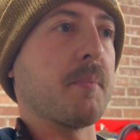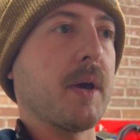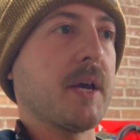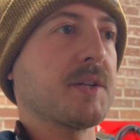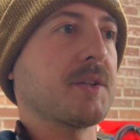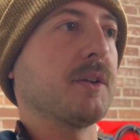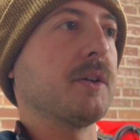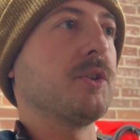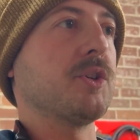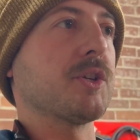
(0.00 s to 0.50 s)

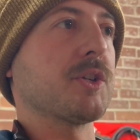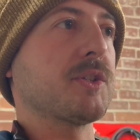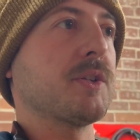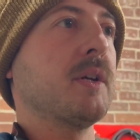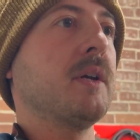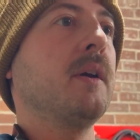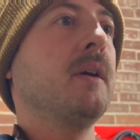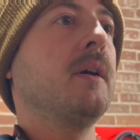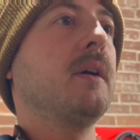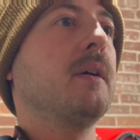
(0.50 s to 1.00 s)
Basically just
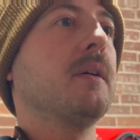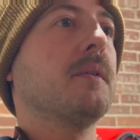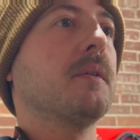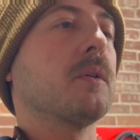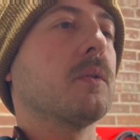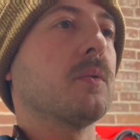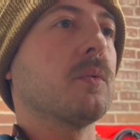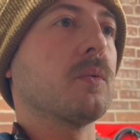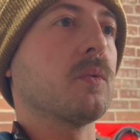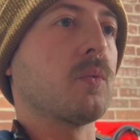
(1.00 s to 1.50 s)

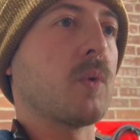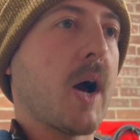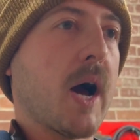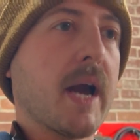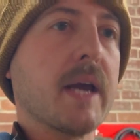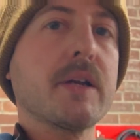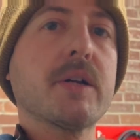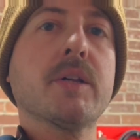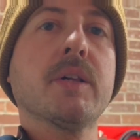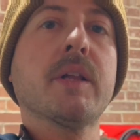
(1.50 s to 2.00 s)

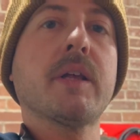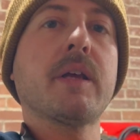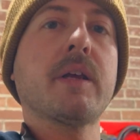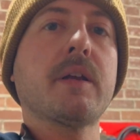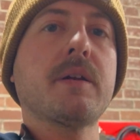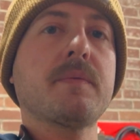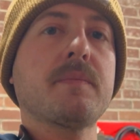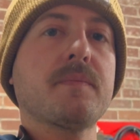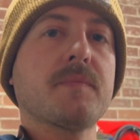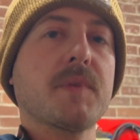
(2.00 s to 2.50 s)
ride
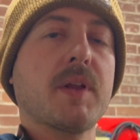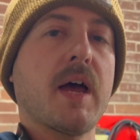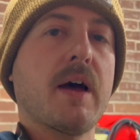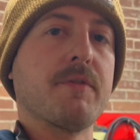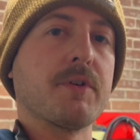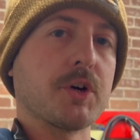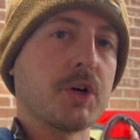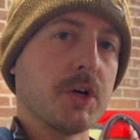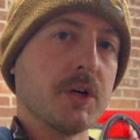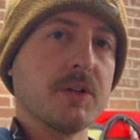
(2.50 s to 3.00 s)
clean, have
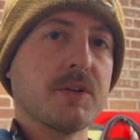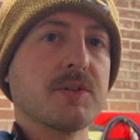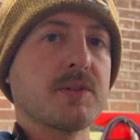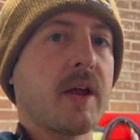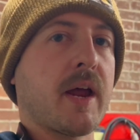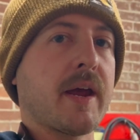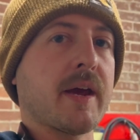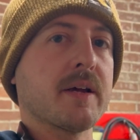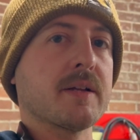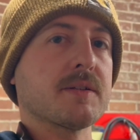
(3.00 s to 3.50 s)
a good
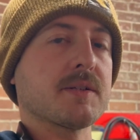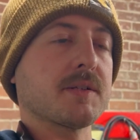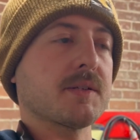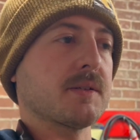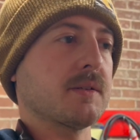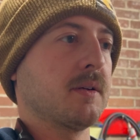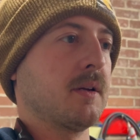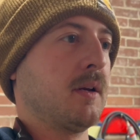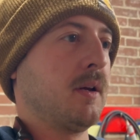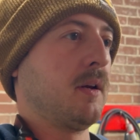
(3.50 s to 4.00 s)

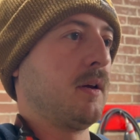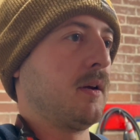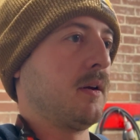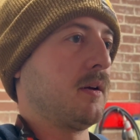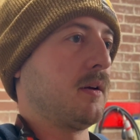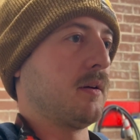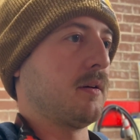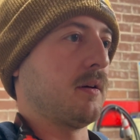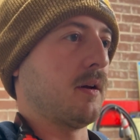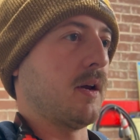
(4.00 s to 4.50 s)
stance,
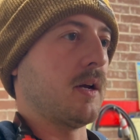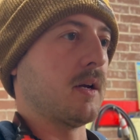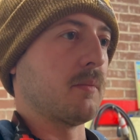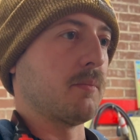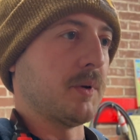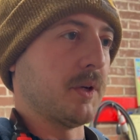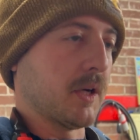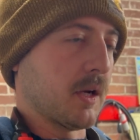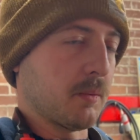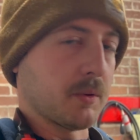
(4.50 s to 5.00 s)
and
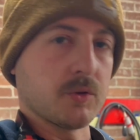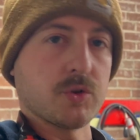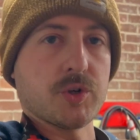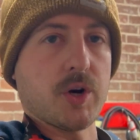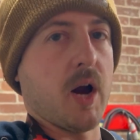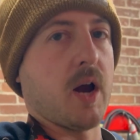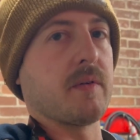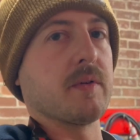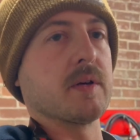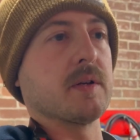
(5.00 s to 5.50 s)
be able to
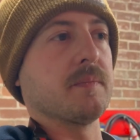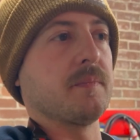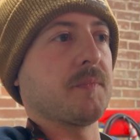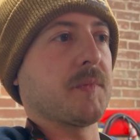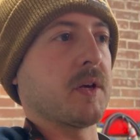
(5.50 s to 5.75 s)
drive it.